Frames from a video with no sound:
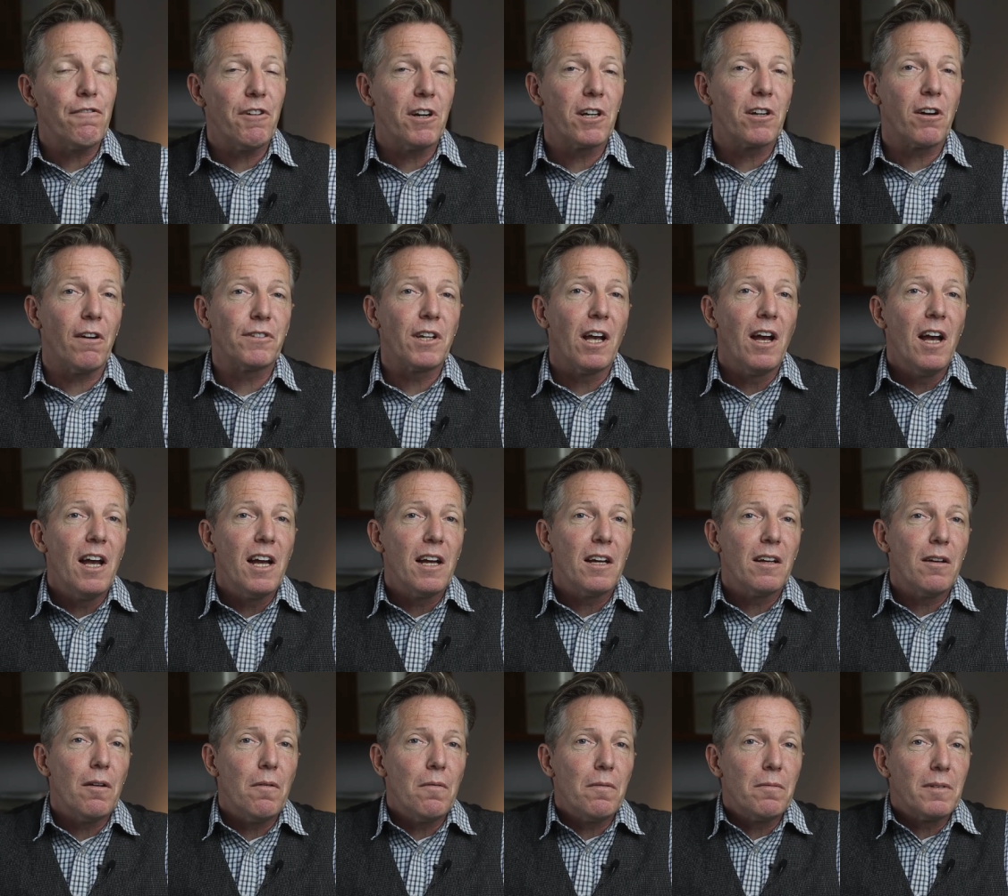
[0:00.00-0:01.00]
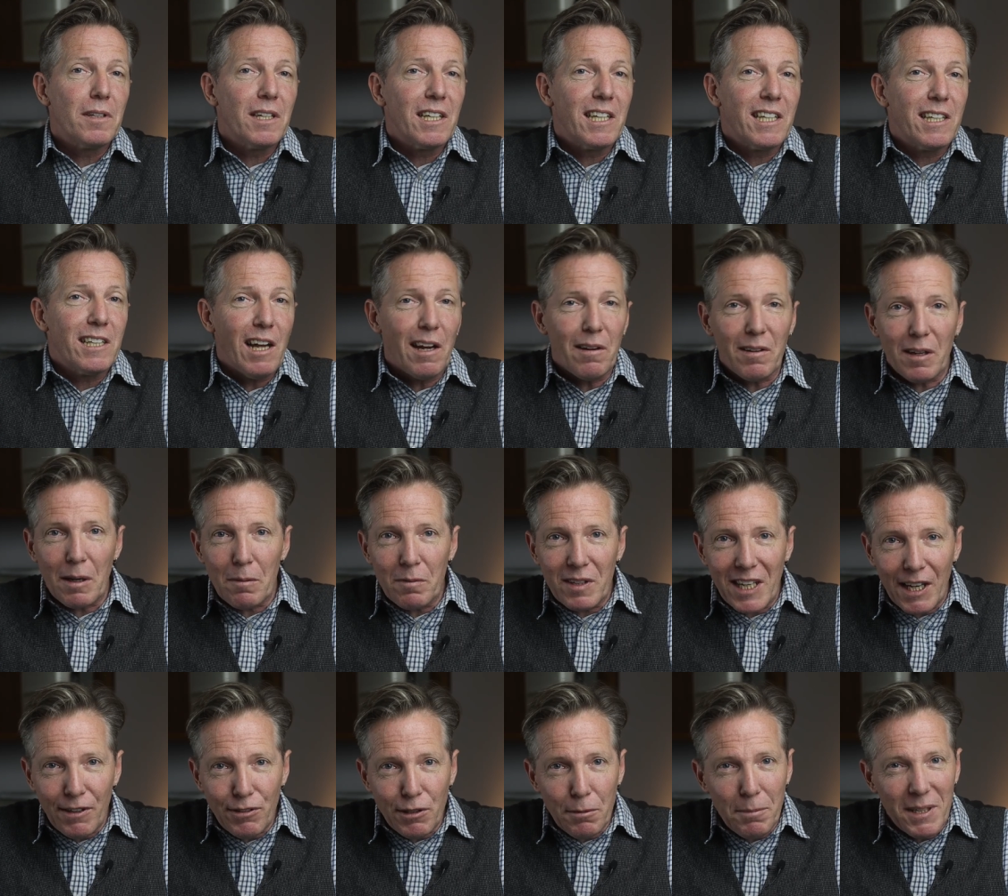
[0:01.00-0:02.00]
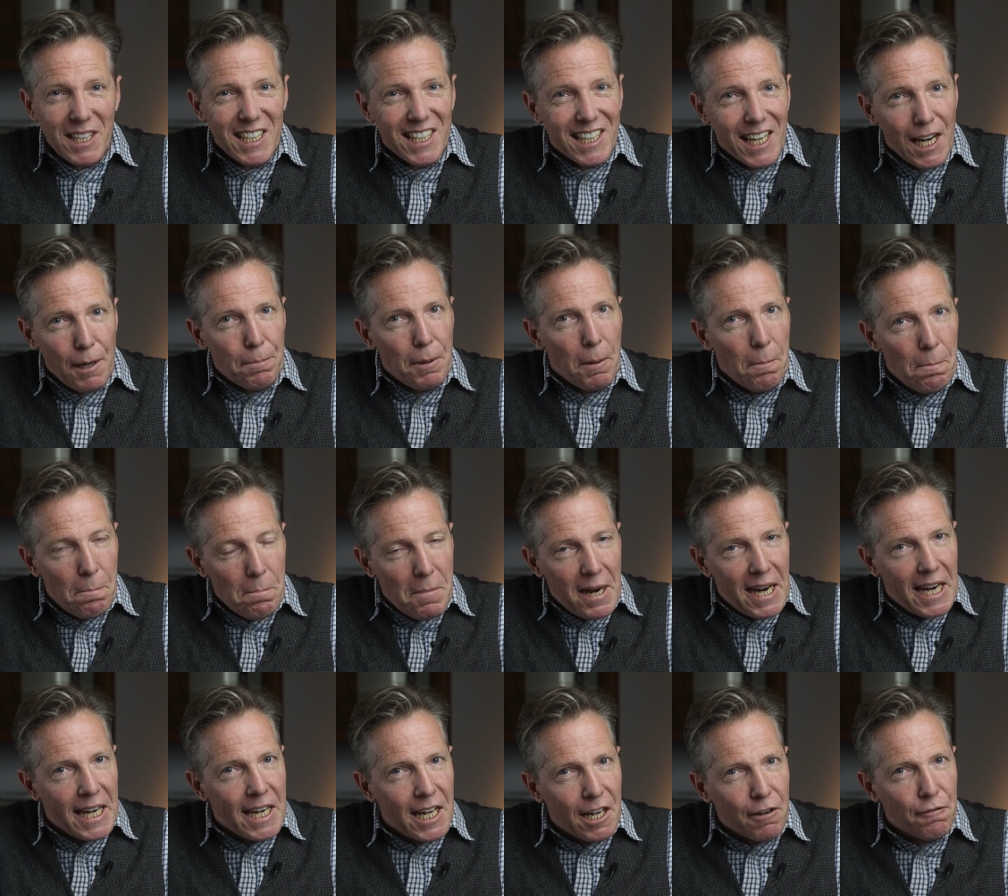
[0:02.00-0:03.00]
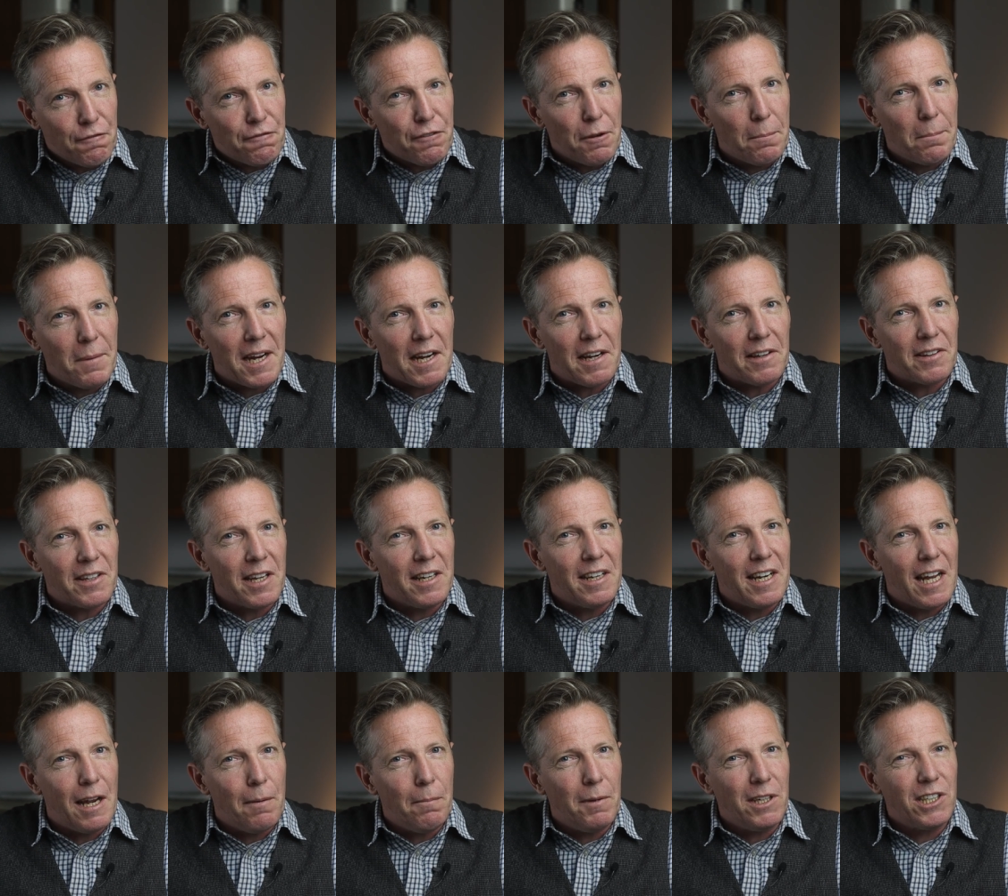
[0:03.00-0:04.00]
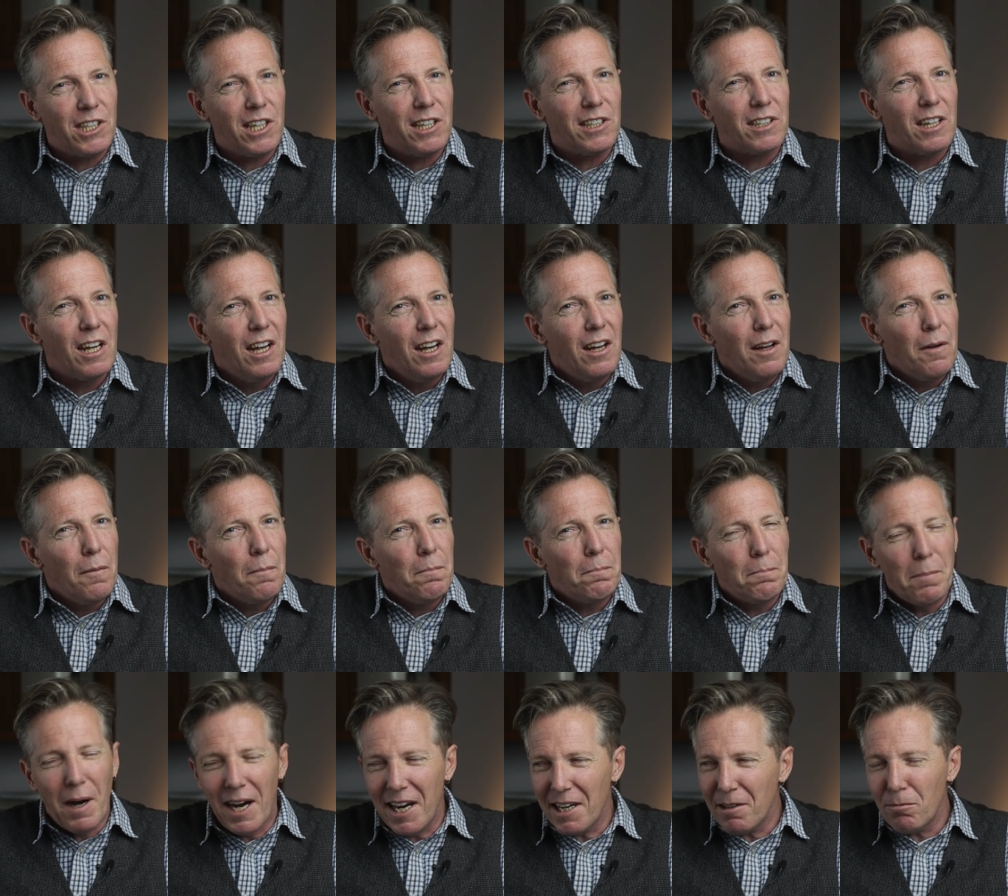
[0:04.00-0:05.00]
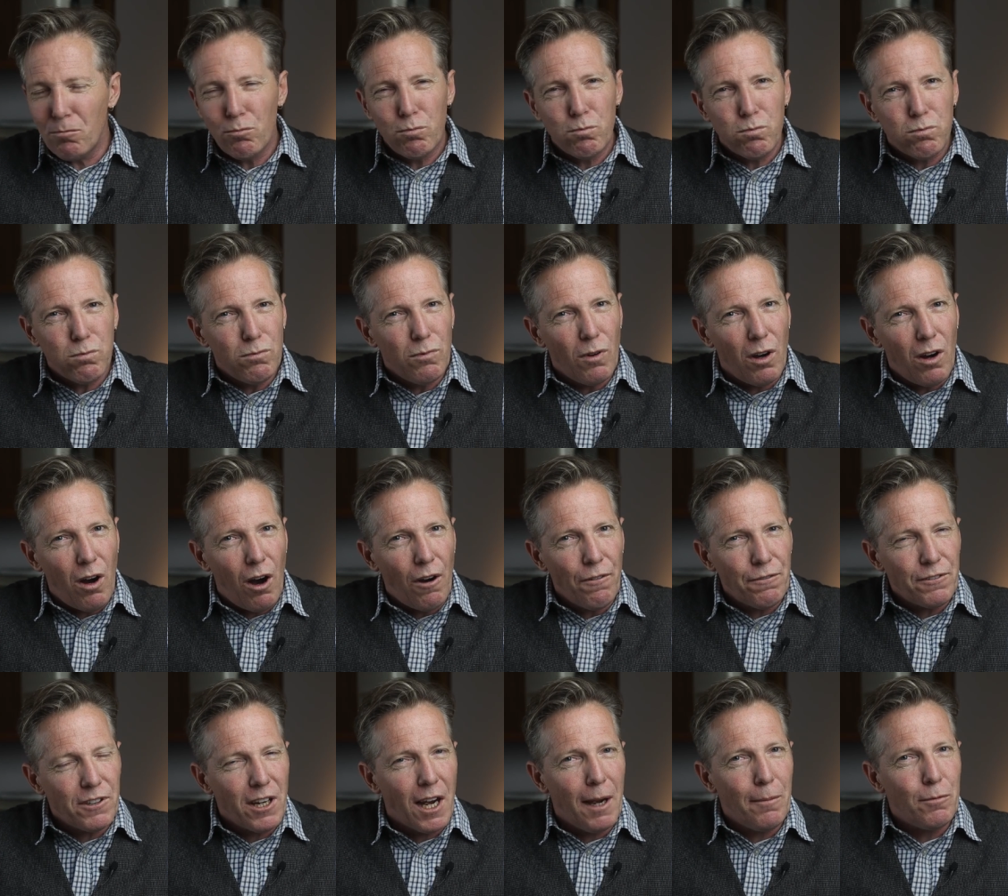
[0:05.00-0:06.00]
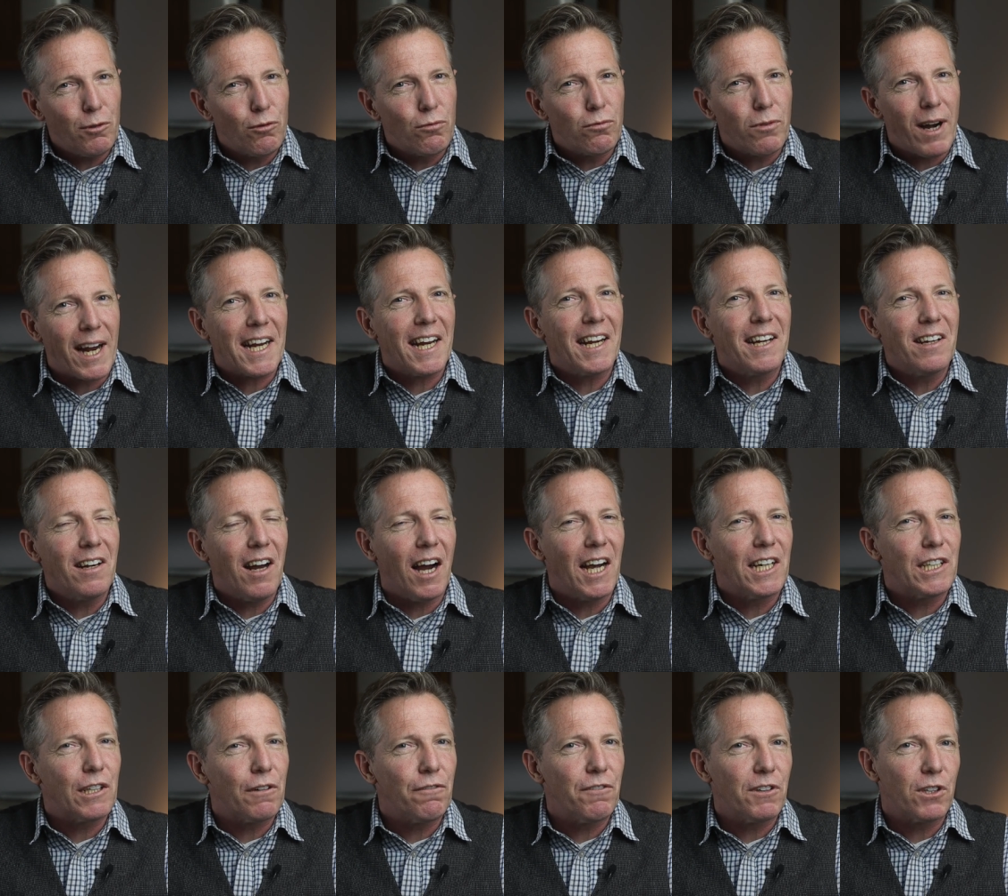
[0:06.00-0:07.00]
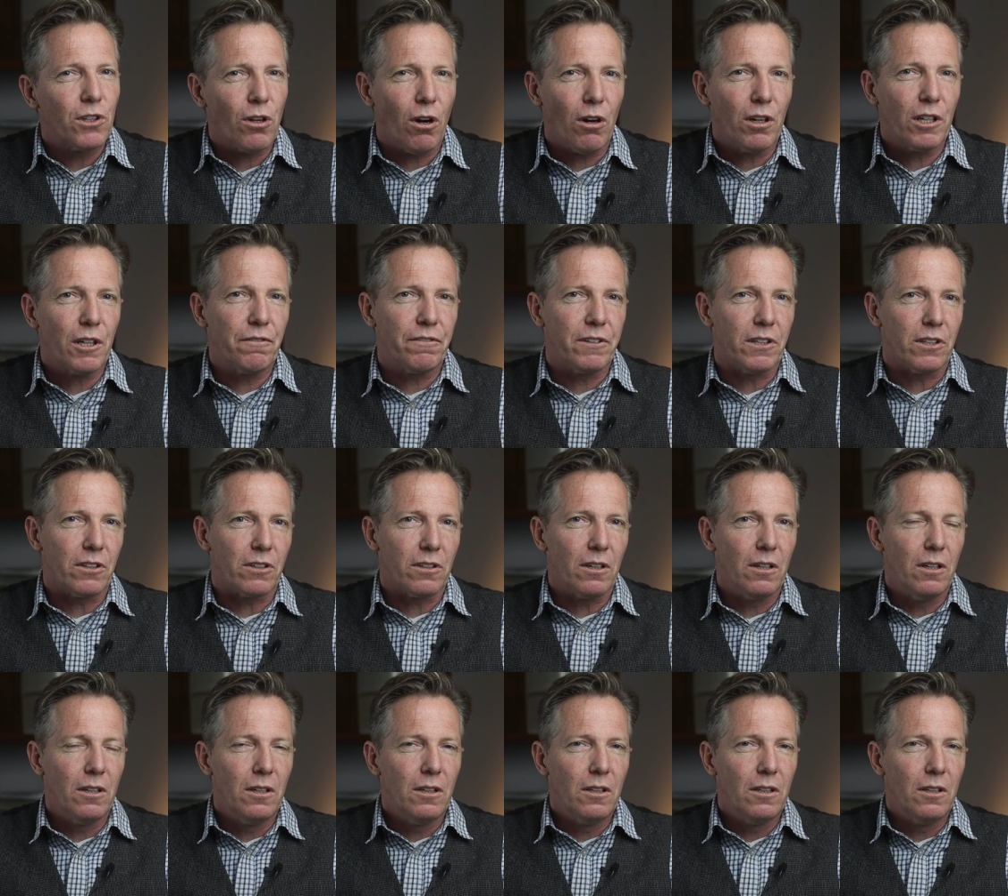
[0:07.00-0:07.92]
photographs gives them a deeper meaning for me than images by oftentimes recognized photographers.